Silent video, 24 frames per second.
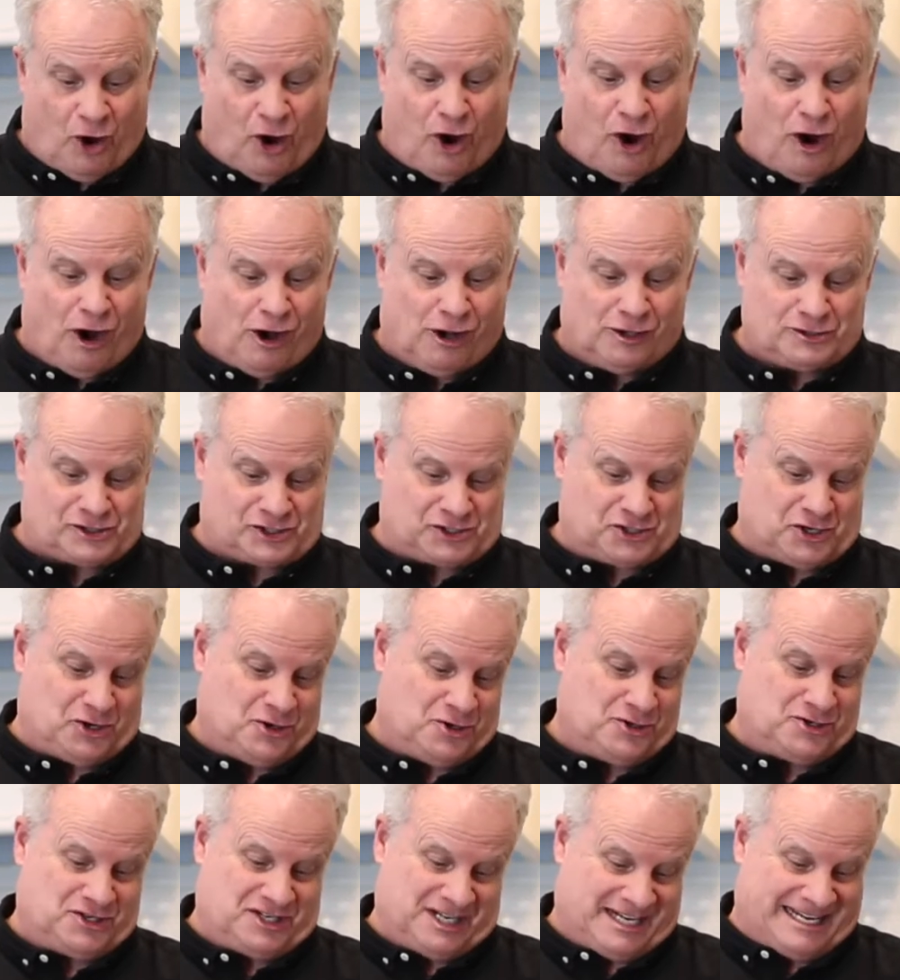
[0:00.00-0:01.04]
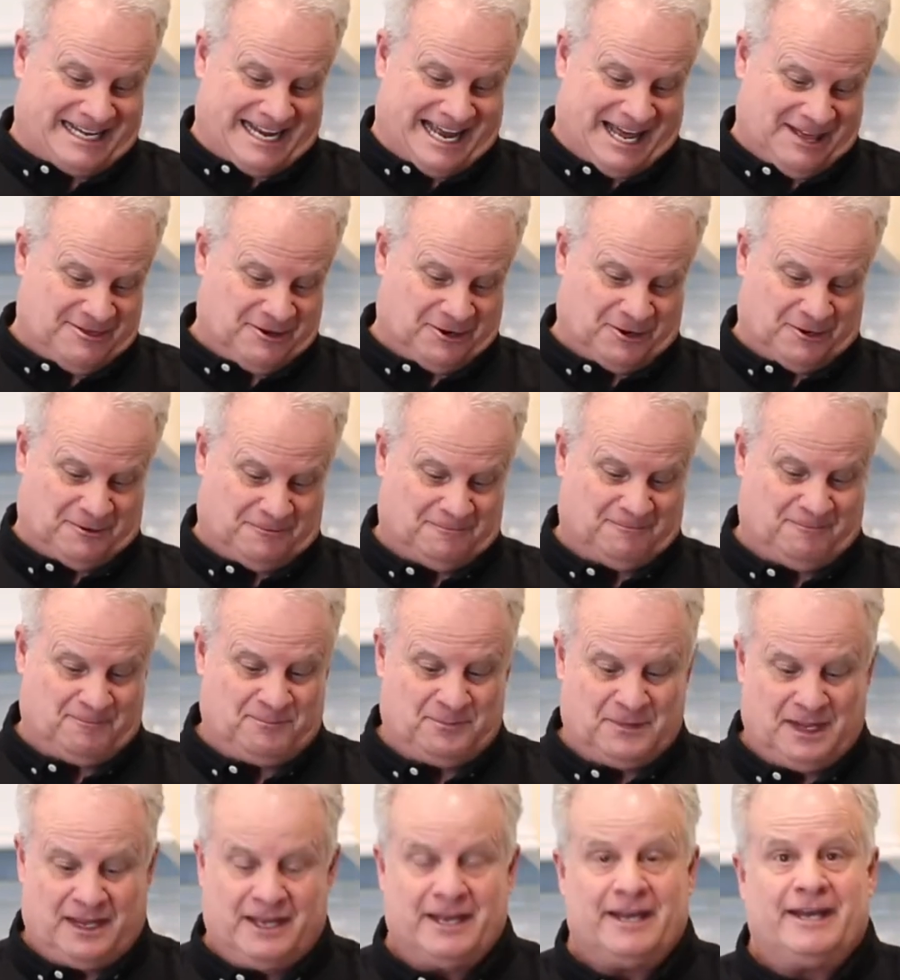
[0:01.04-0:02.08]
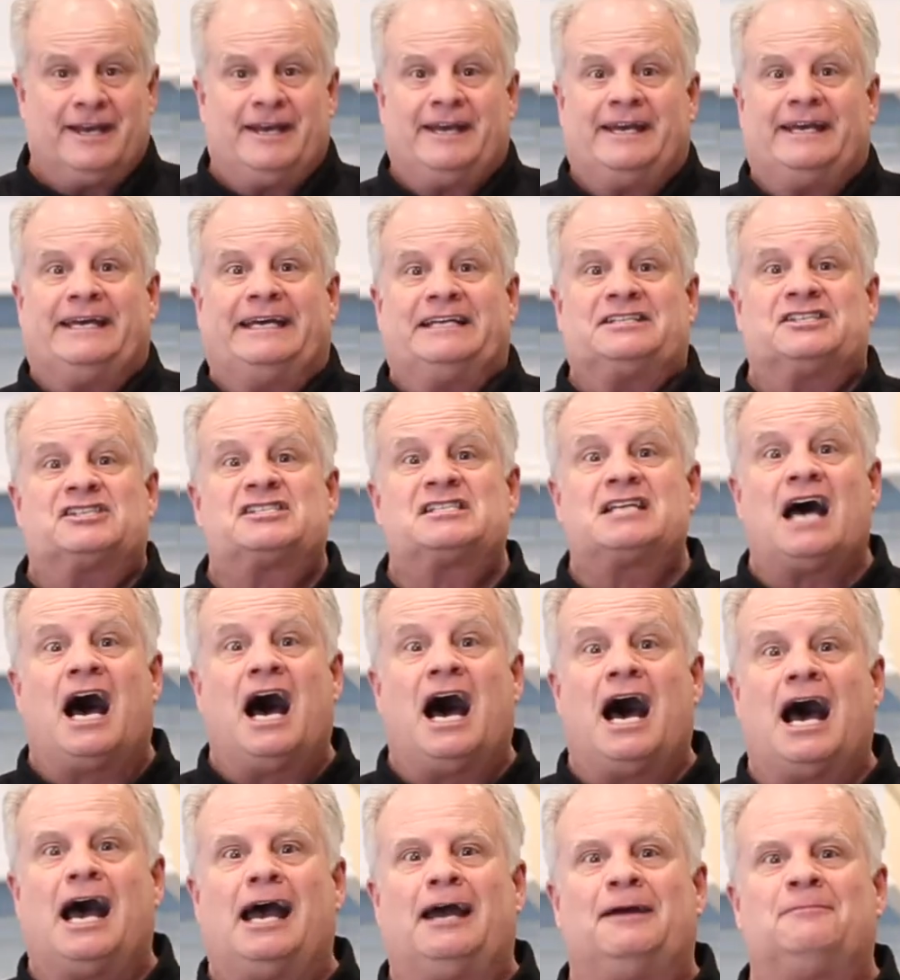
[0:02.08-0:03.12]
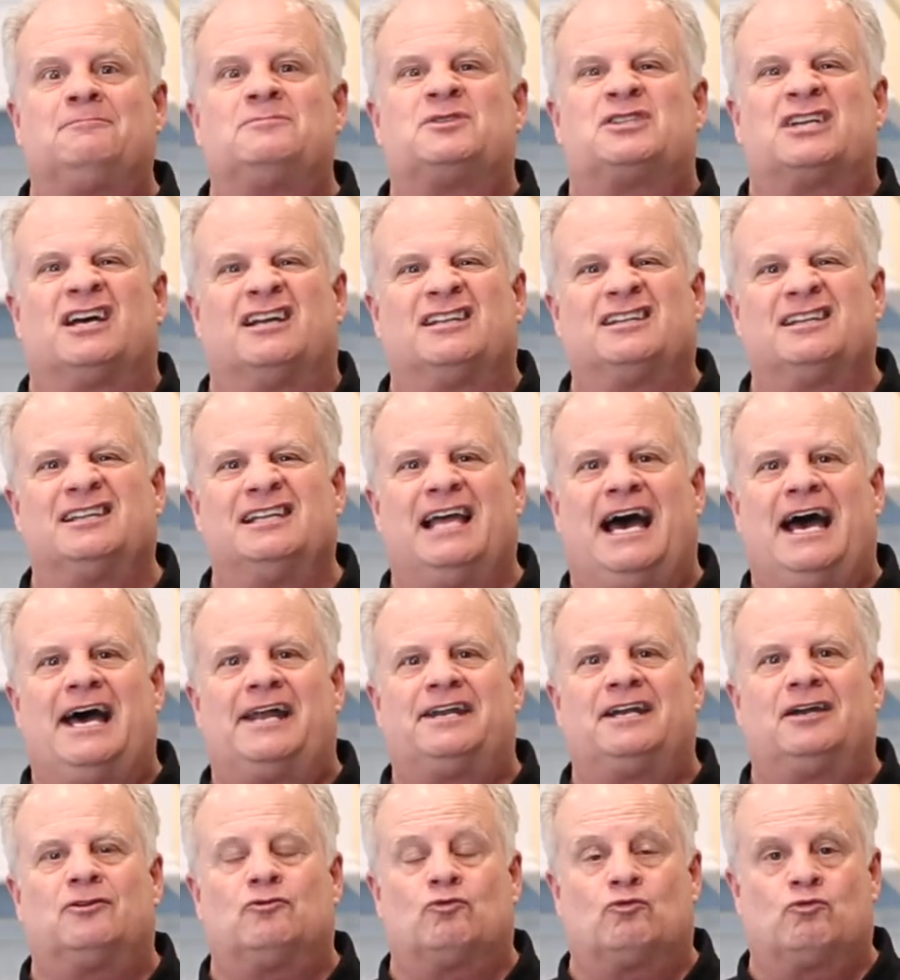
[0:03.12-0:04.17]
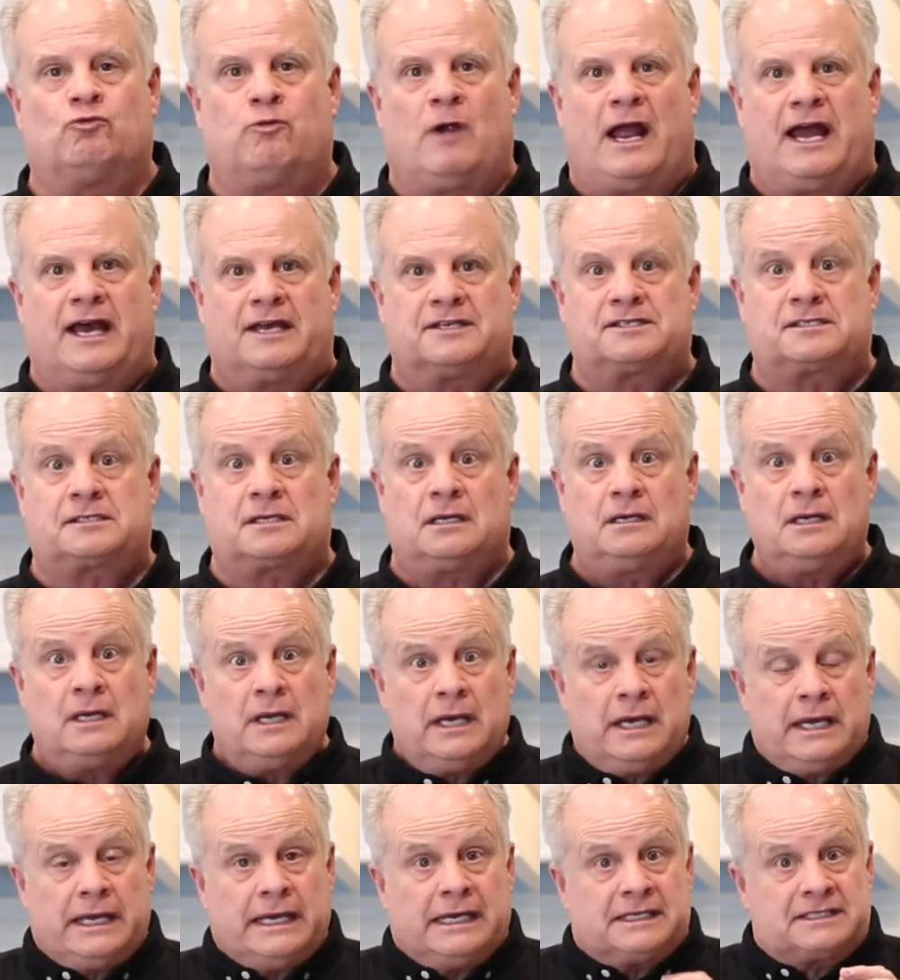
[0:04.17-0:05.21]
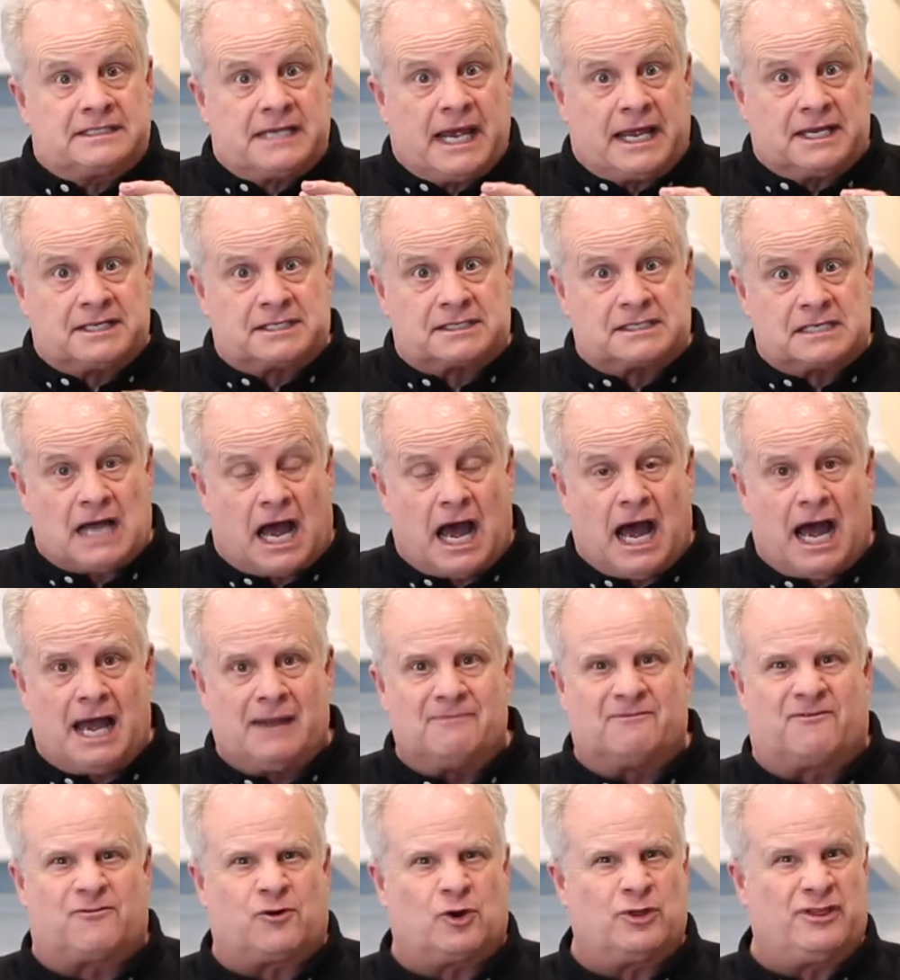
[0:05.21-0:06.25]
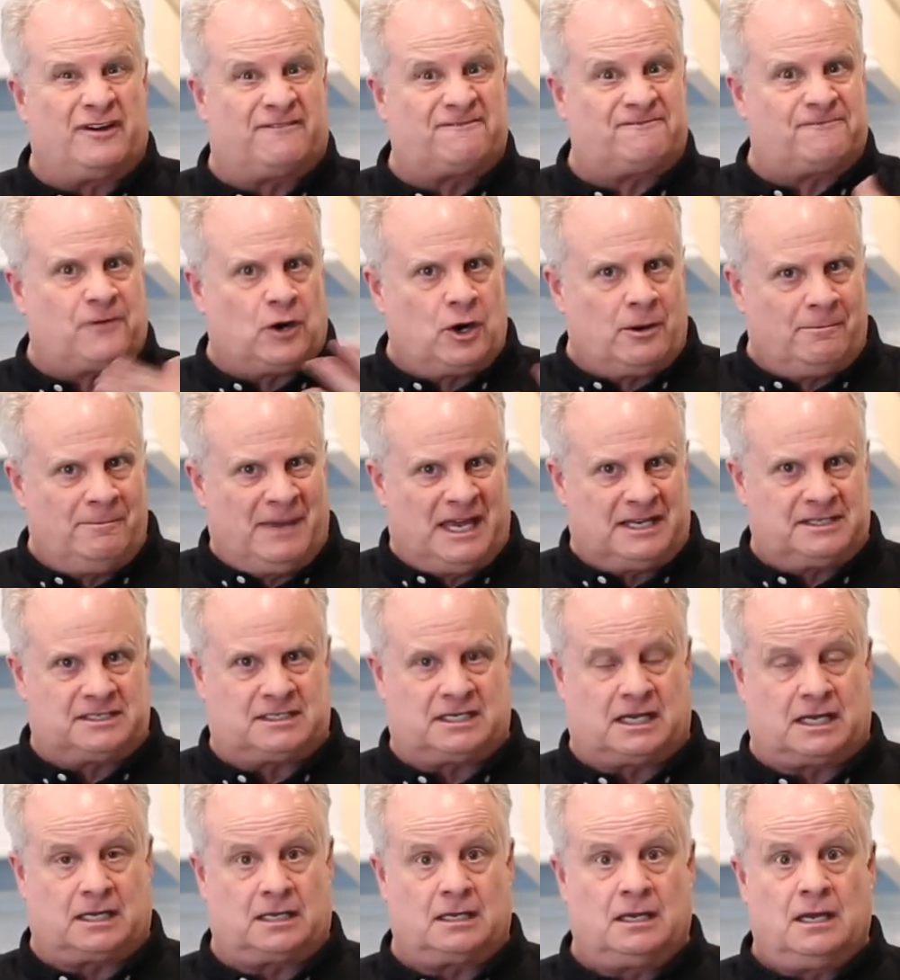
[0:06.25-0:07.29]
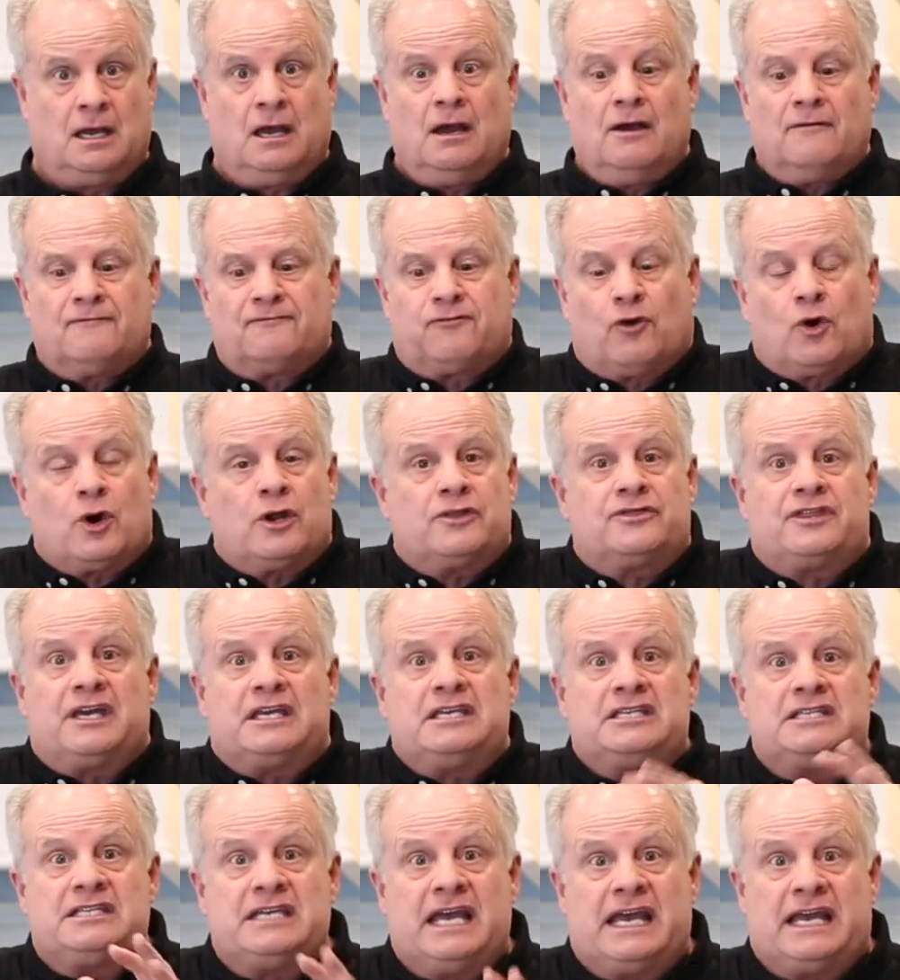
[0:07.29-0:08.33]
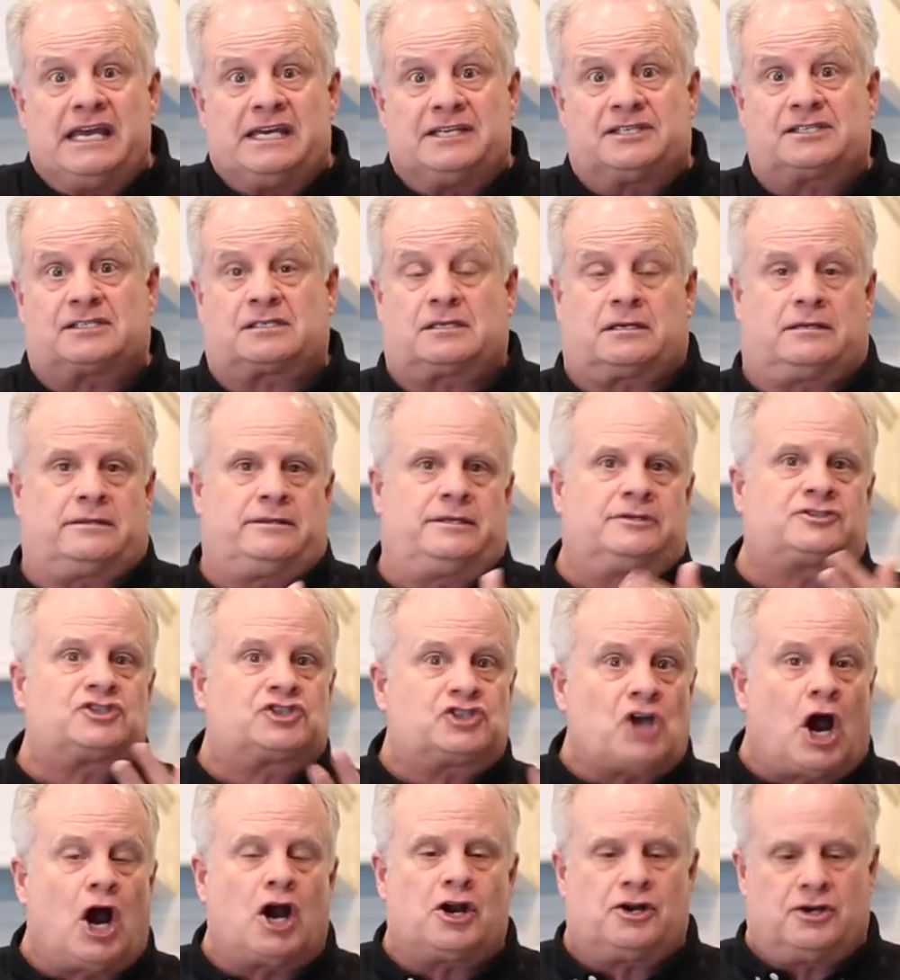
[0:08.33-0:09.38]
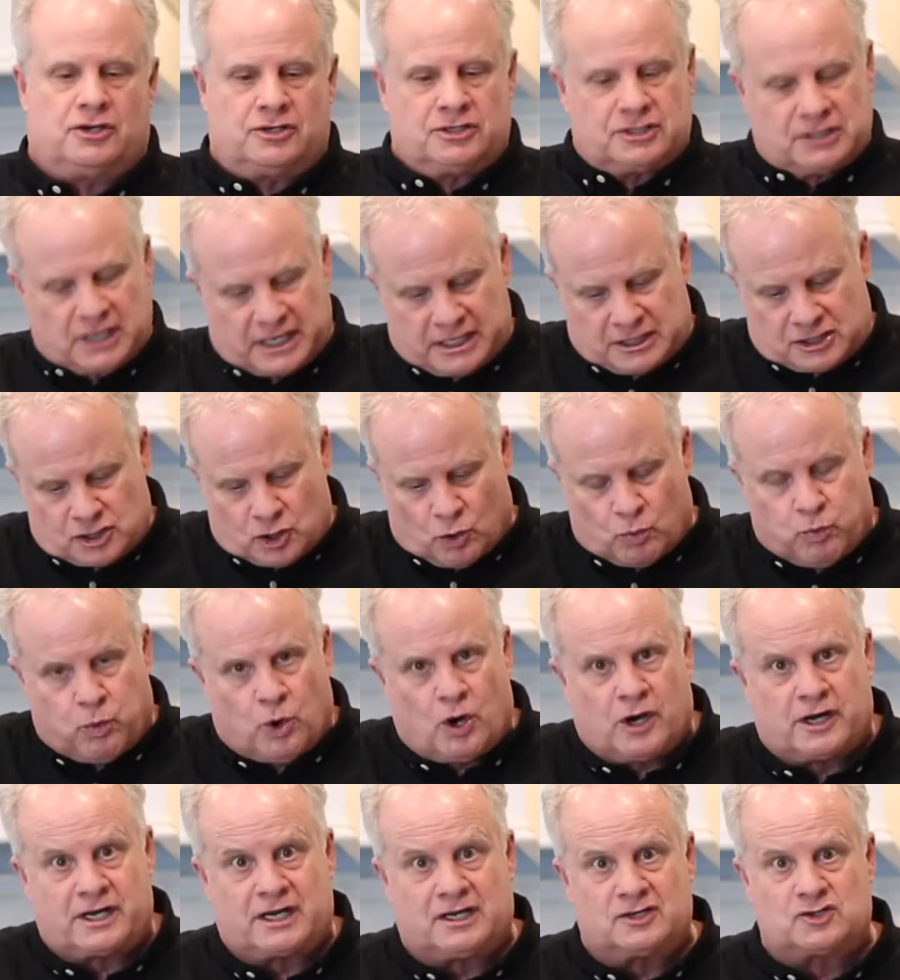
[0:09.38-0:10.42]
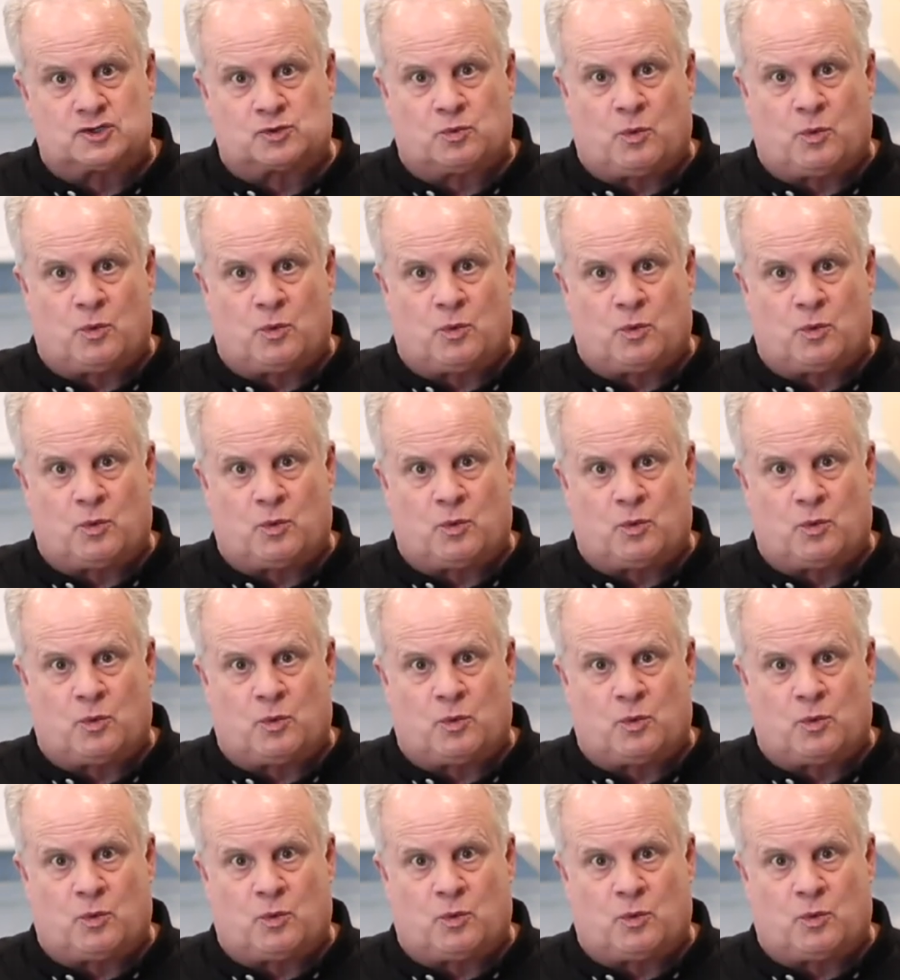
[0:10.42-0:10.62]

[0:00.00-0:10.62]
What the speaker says: all stirred together, it's time to let it rest. It takes time for the fermenting, for the yeast, the starter, to work its